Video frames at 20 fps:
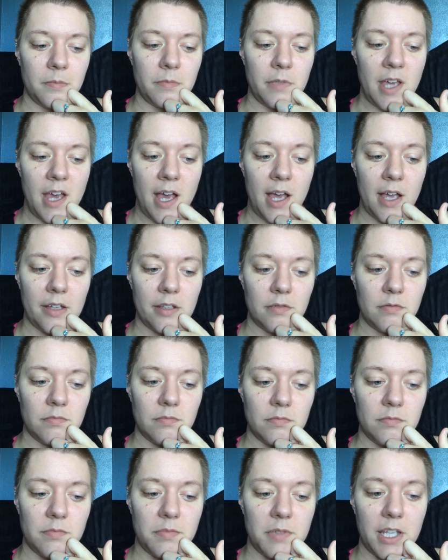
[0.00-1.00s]
yeah,
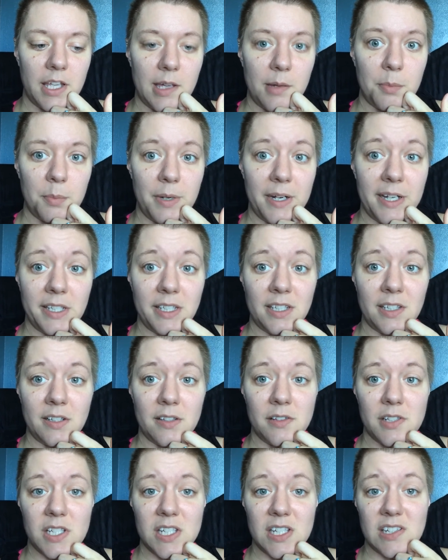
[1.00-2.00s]
they kept
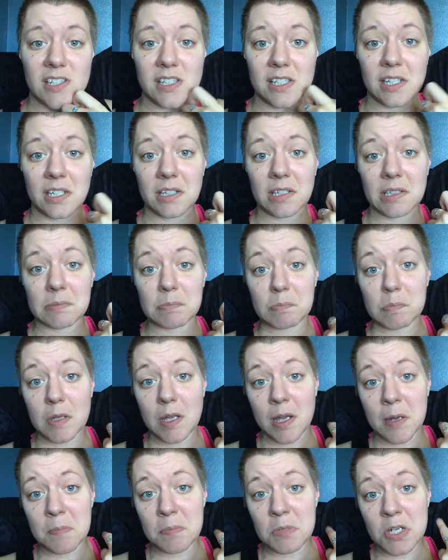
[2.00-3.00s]
breaking, so I was like,
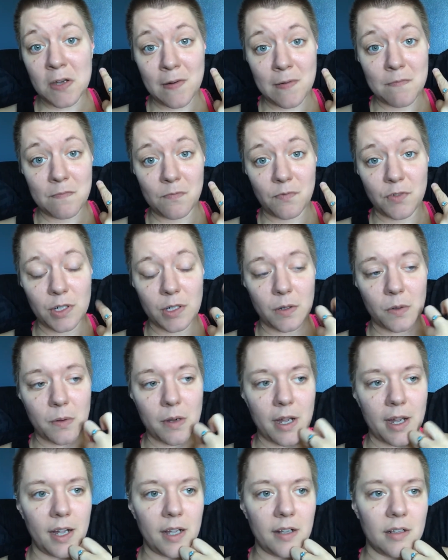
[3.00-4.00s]
I'm done for a
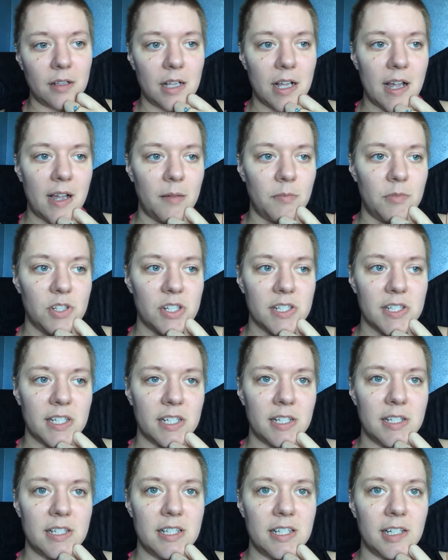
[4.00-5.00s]
while. I'm just
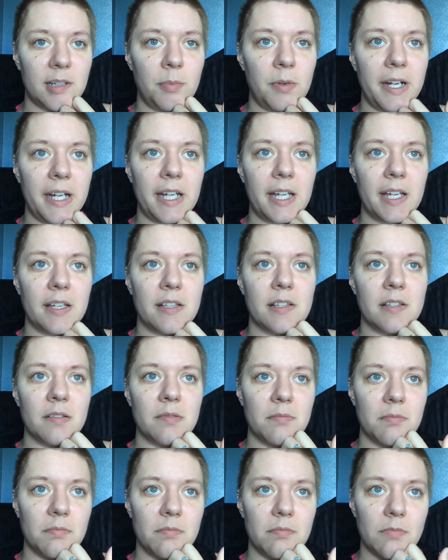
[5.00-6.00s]
gonna take a break
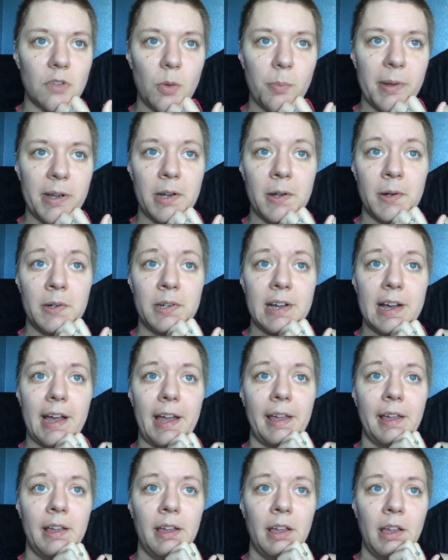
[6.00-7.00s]
and hope I don't
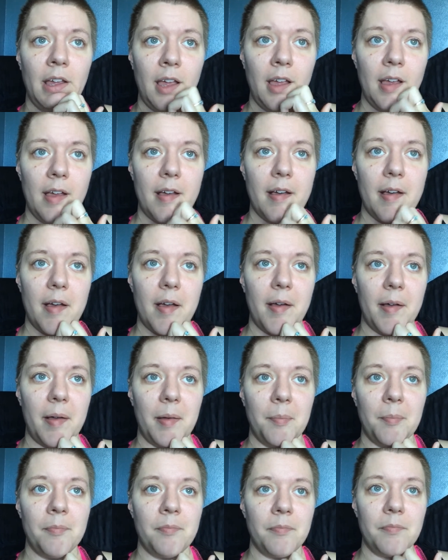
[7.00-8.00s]
die.
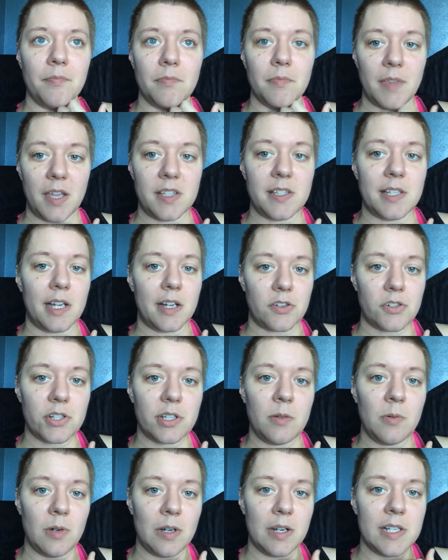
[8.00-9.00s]
That's
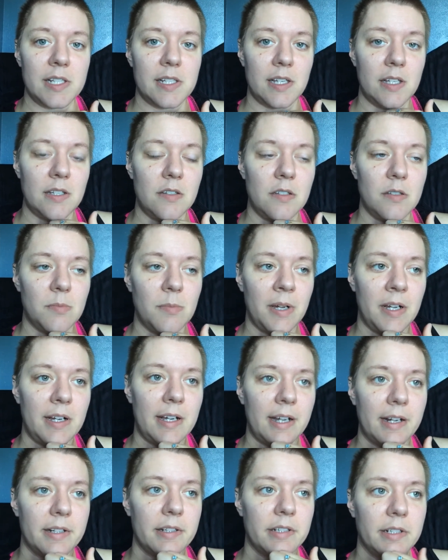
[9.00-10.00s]
actually what I said to my
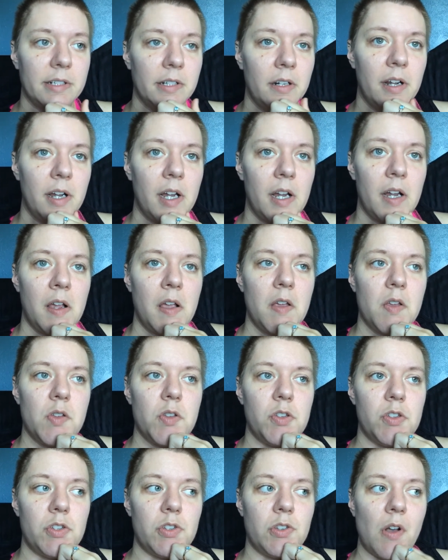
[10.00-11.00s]
doctor.
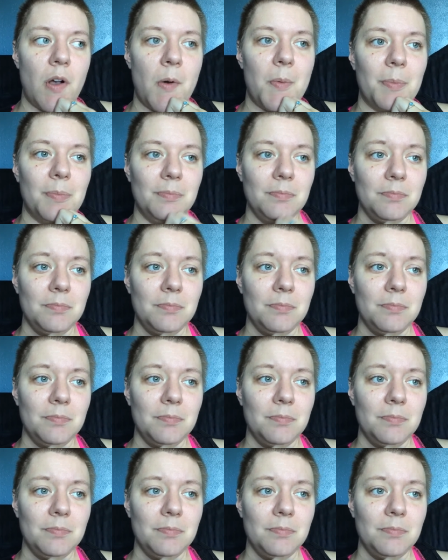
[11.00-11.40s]
So